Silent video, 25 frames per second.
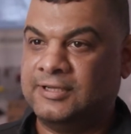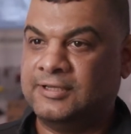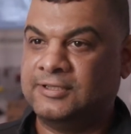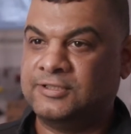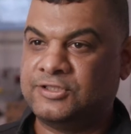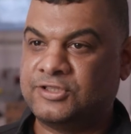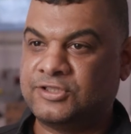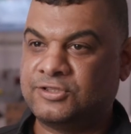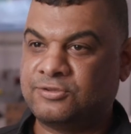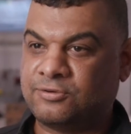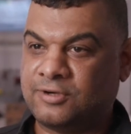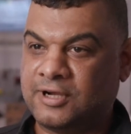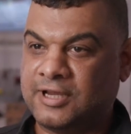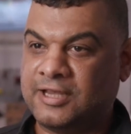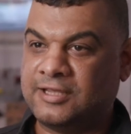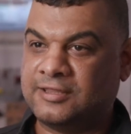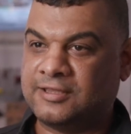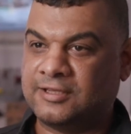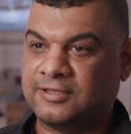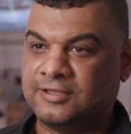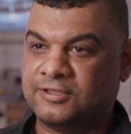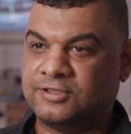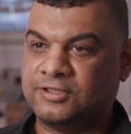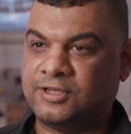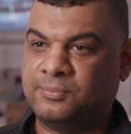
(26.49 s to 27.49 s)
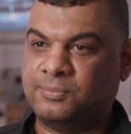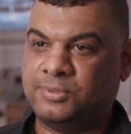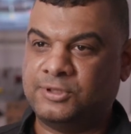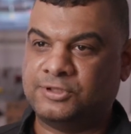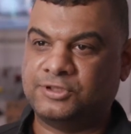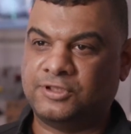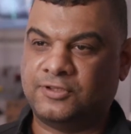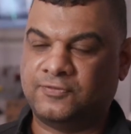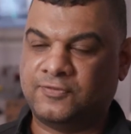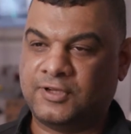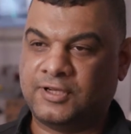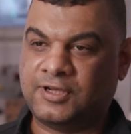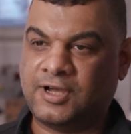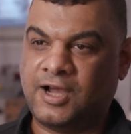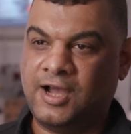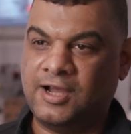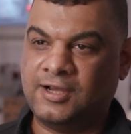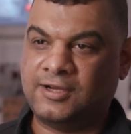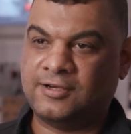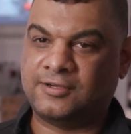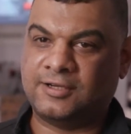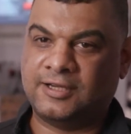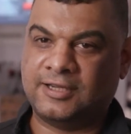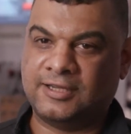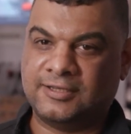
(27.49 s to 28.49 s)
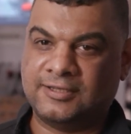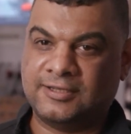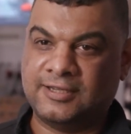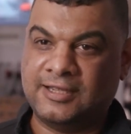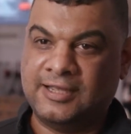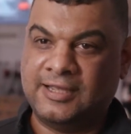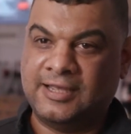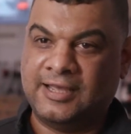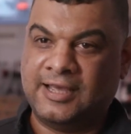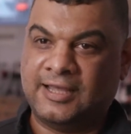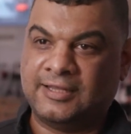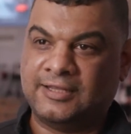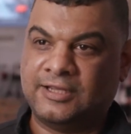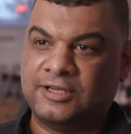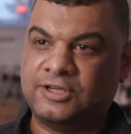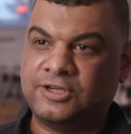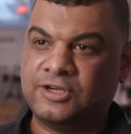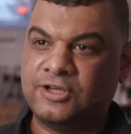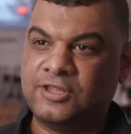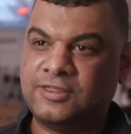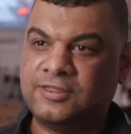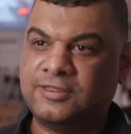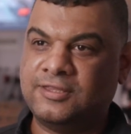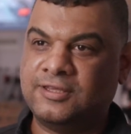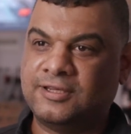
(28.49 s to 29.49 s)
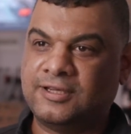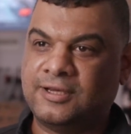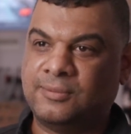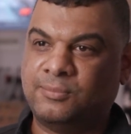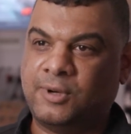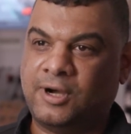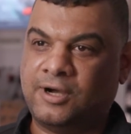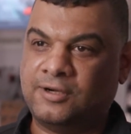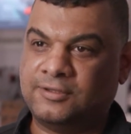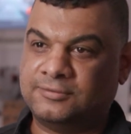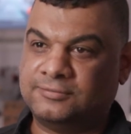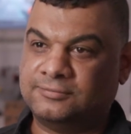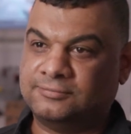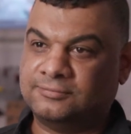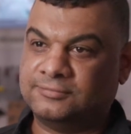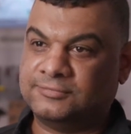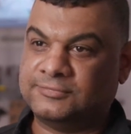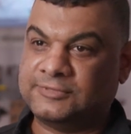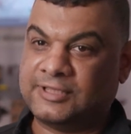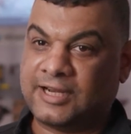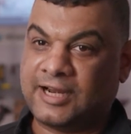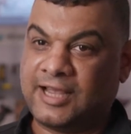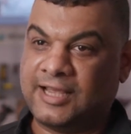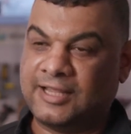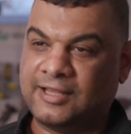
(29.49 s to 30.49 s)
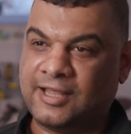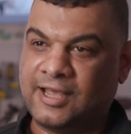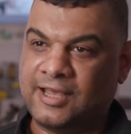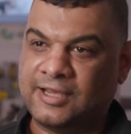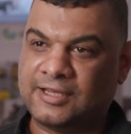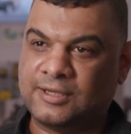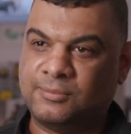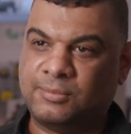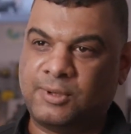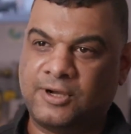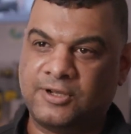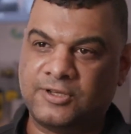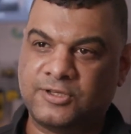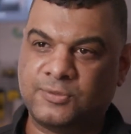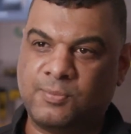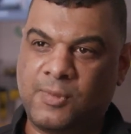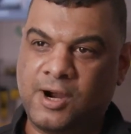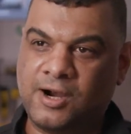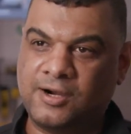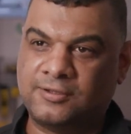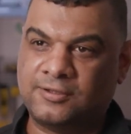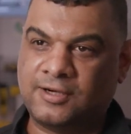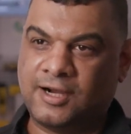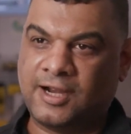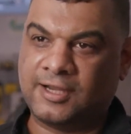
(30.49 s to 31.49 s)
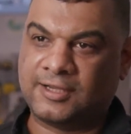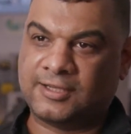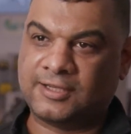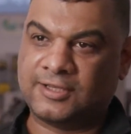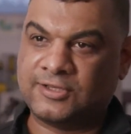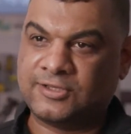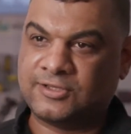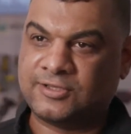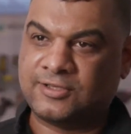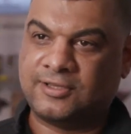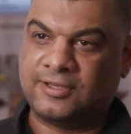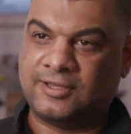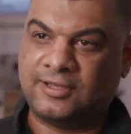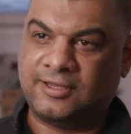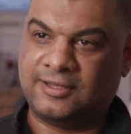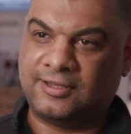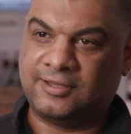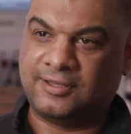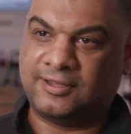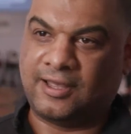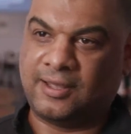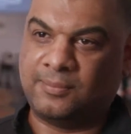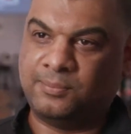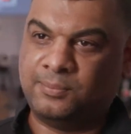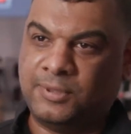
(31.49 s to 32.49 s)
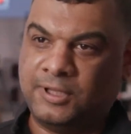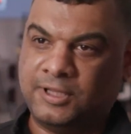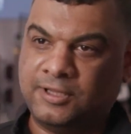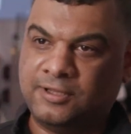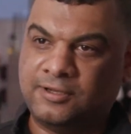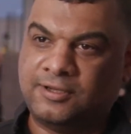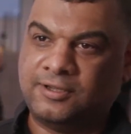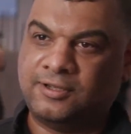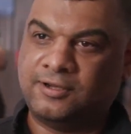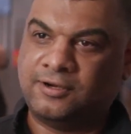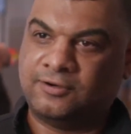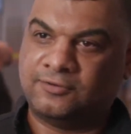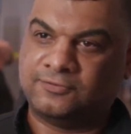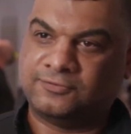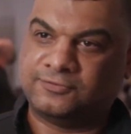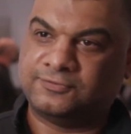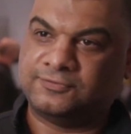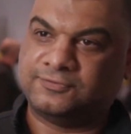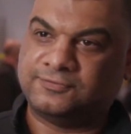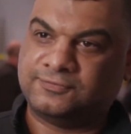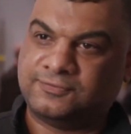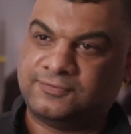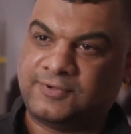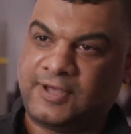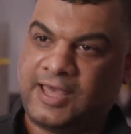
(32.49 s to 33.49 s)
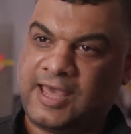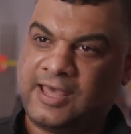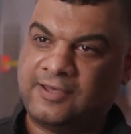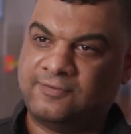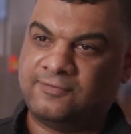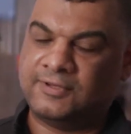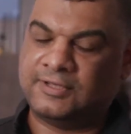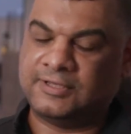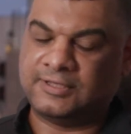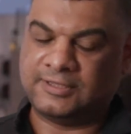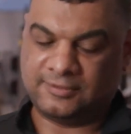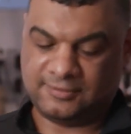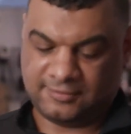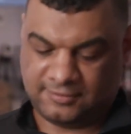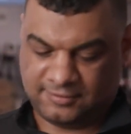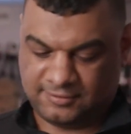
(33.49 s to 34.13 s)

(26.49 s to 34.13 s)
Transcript: strength and the temperature of the concrete. And the good thing that I like about SmartRock is the ability of having